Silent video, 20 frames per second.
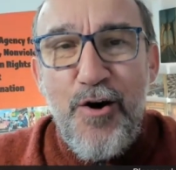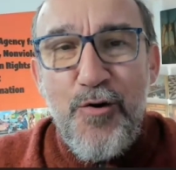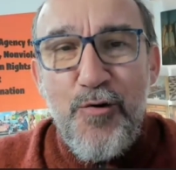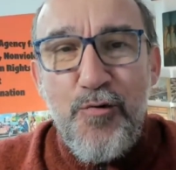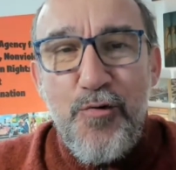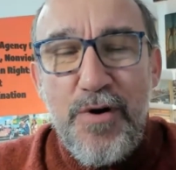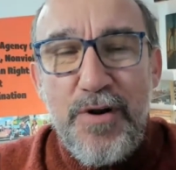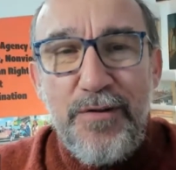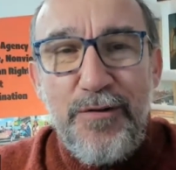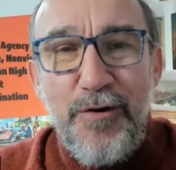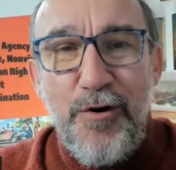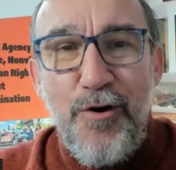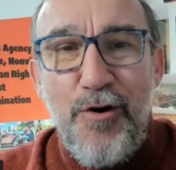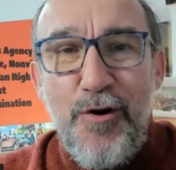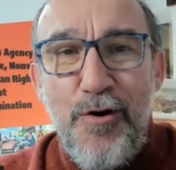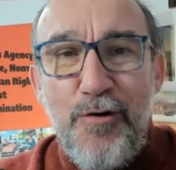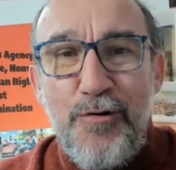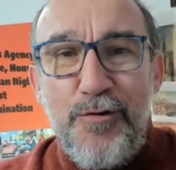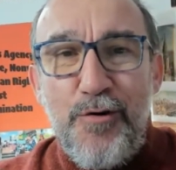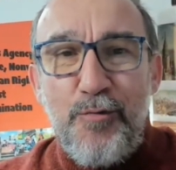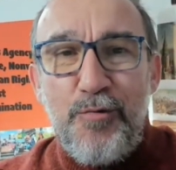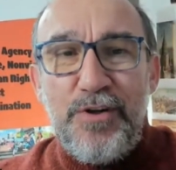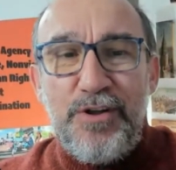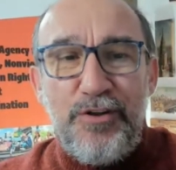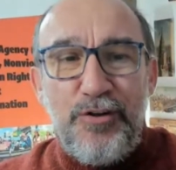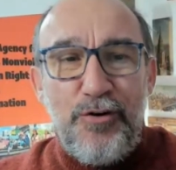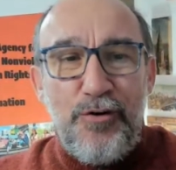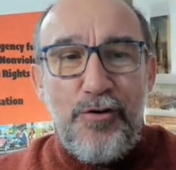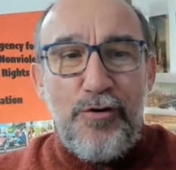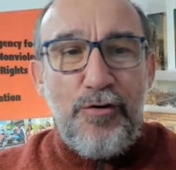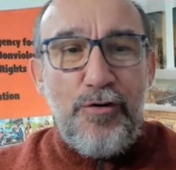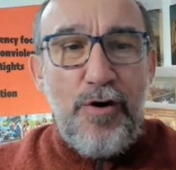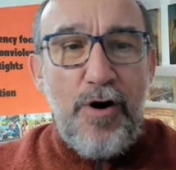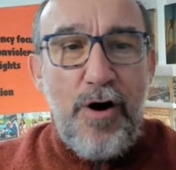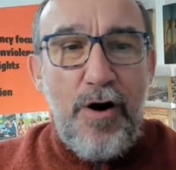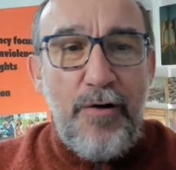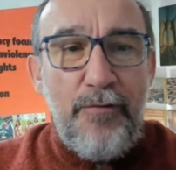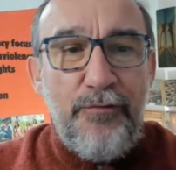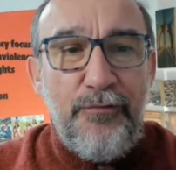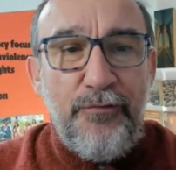who is the window
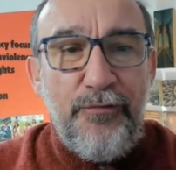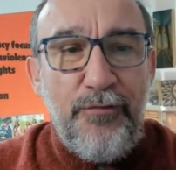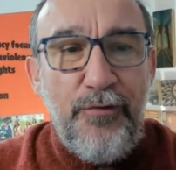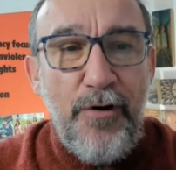of